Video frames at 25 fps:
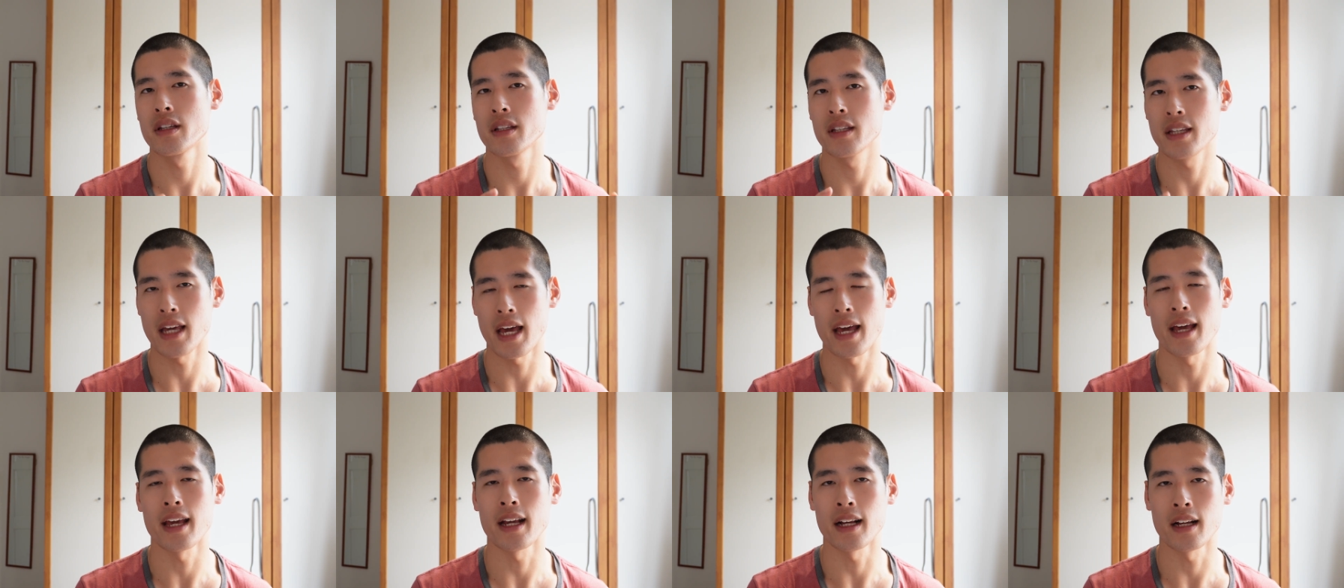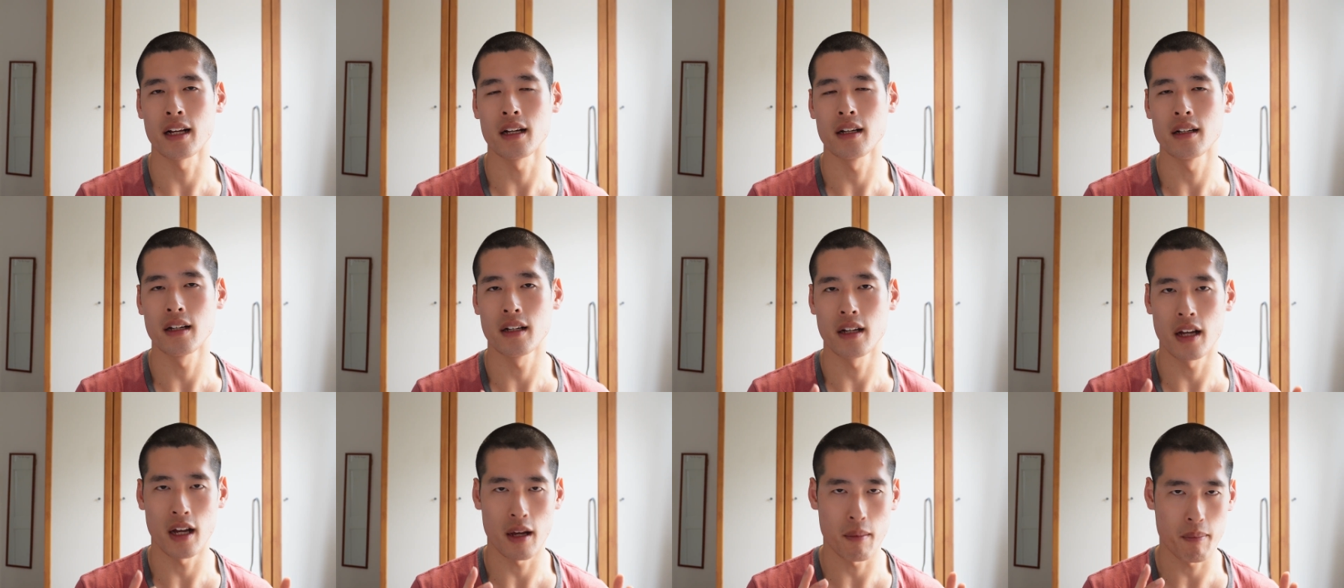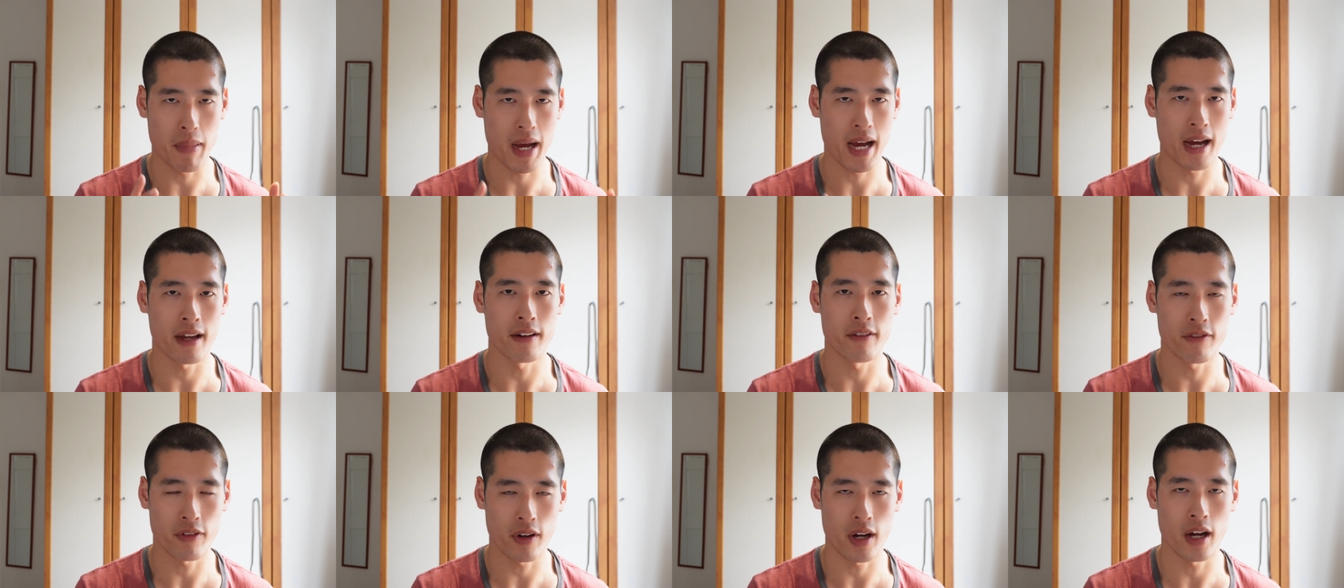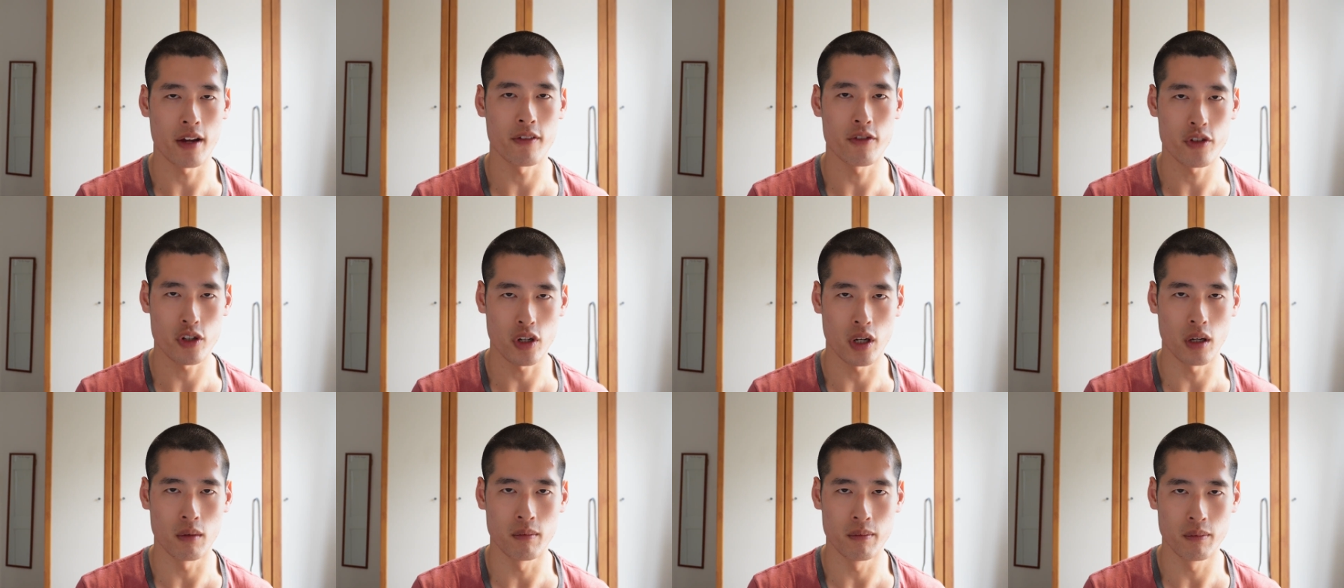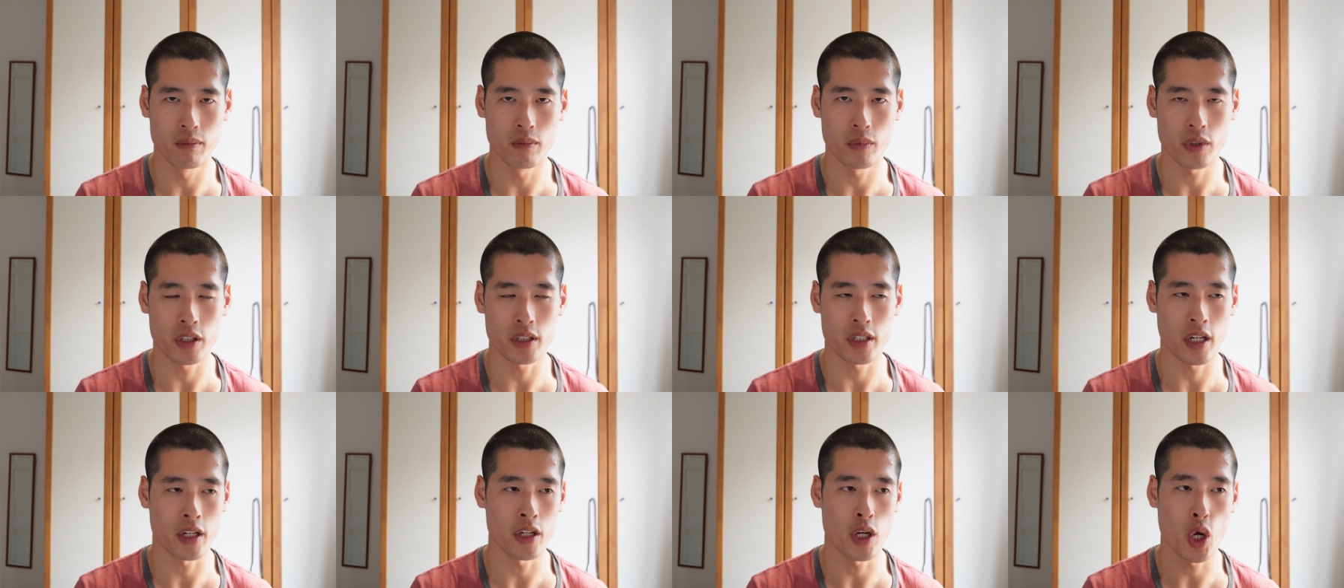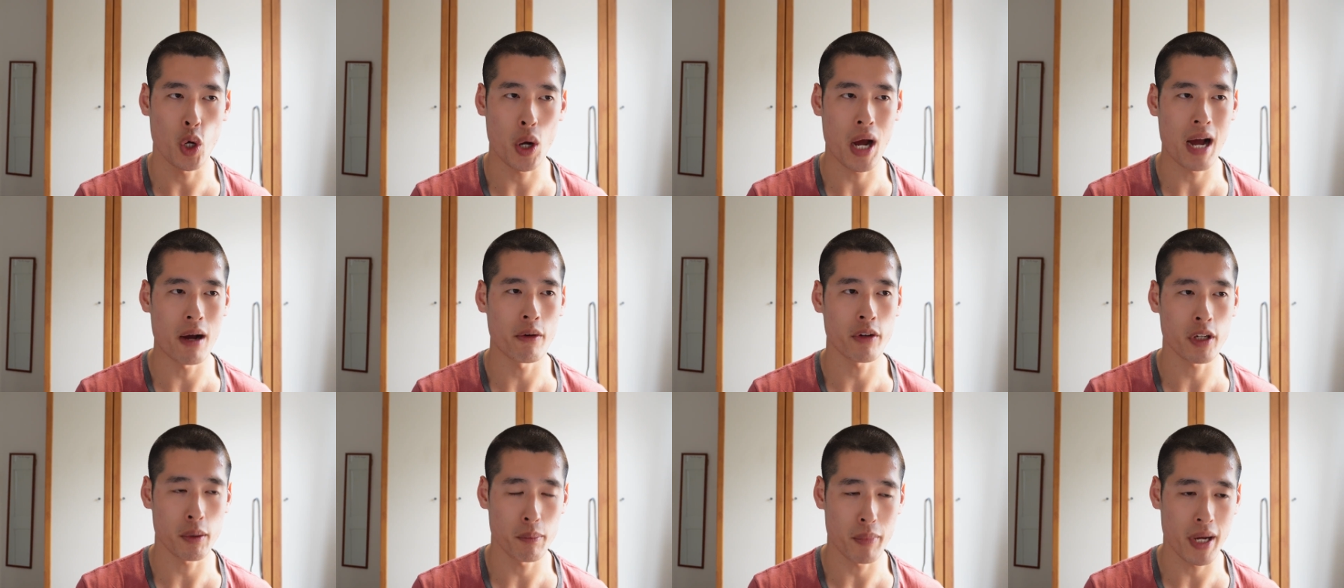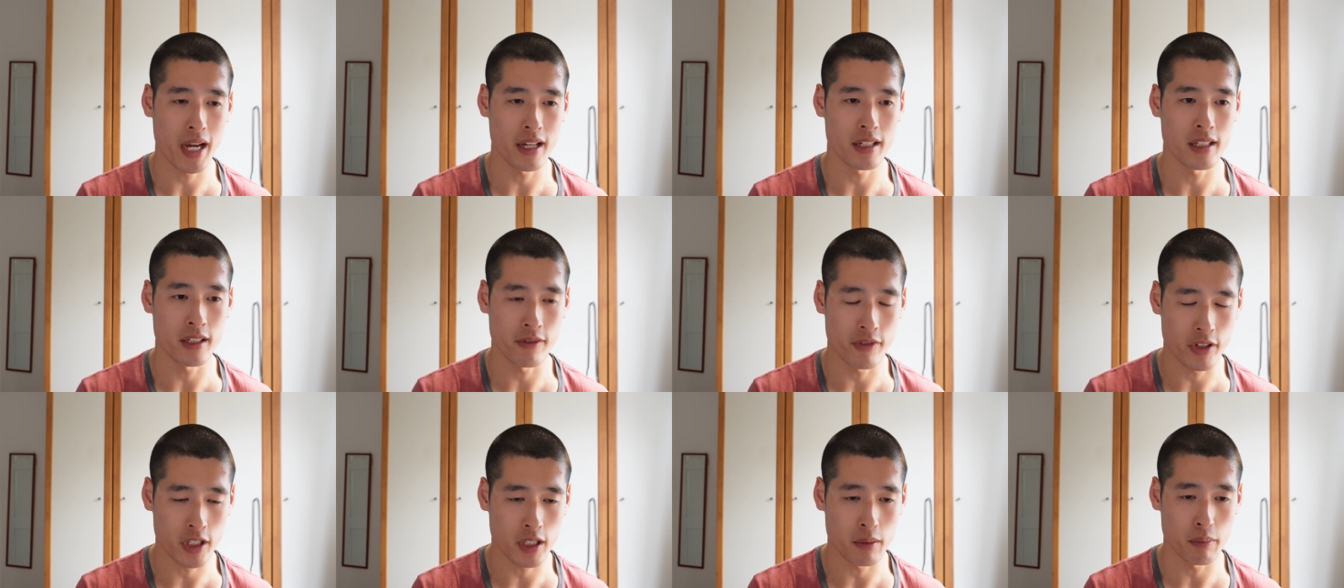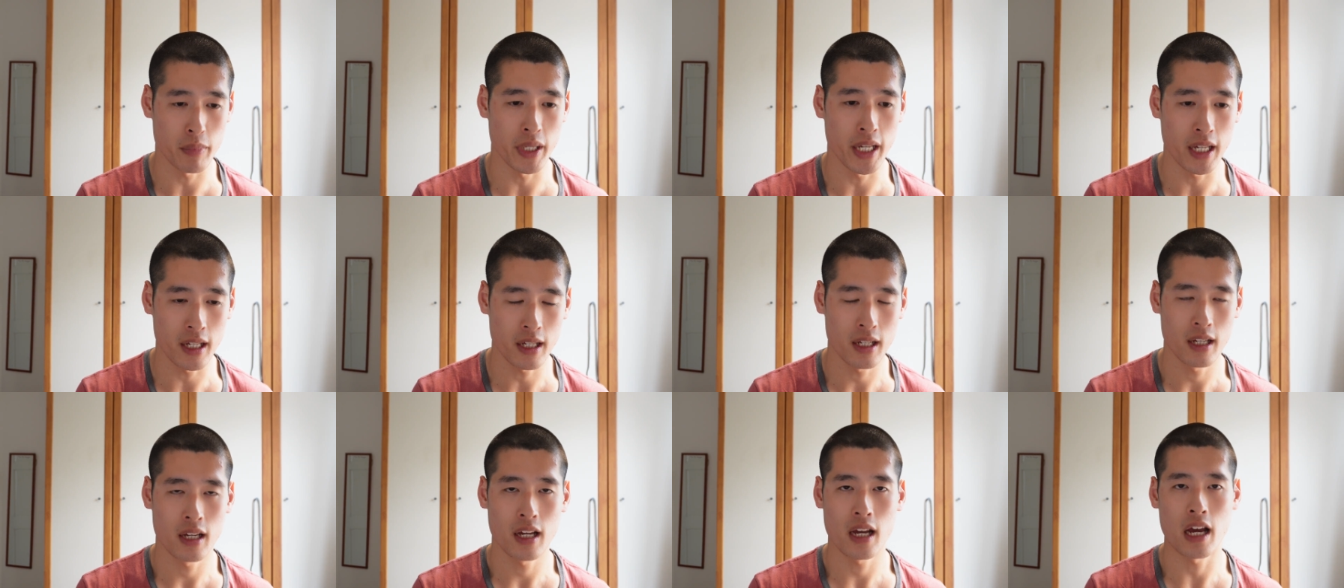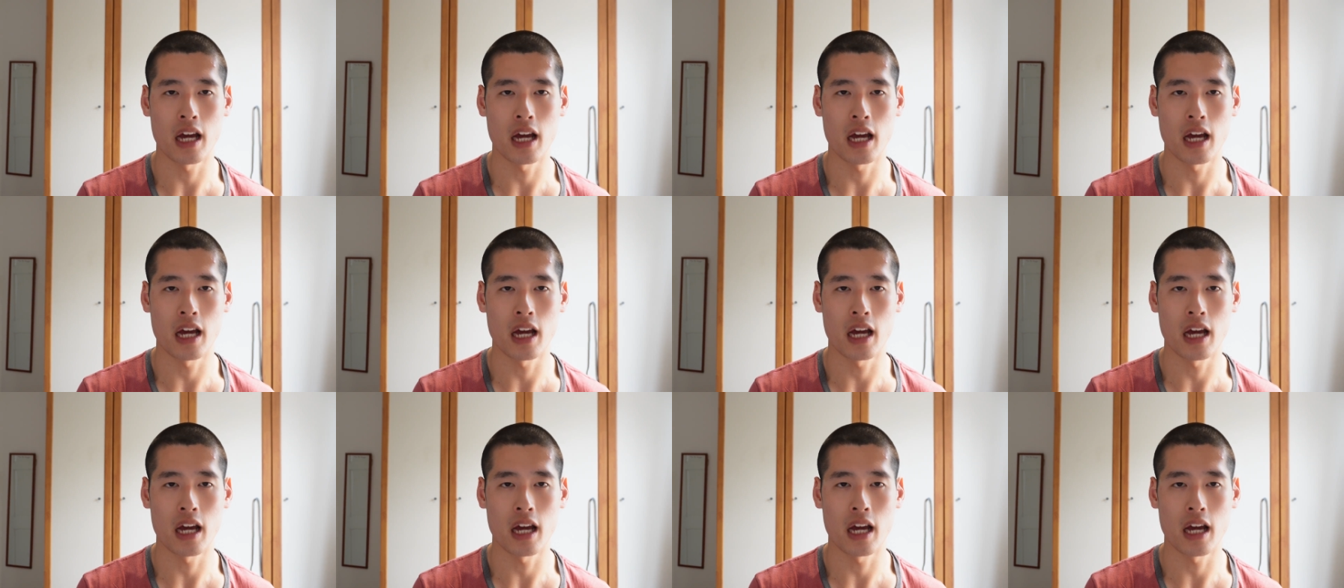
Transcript: getting a Band 5 job, because I know how competitive it can be,